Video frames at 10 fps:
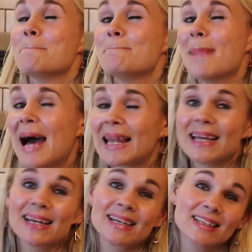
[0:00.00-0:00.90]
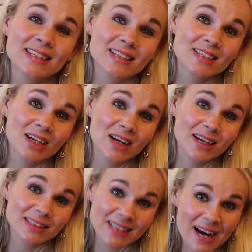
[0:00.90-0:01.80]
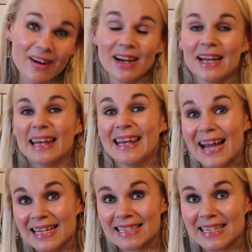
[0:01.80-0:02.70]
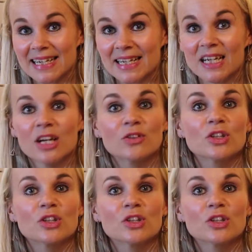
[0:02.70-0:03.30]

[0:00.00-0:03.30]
malic, tartaric, lactic.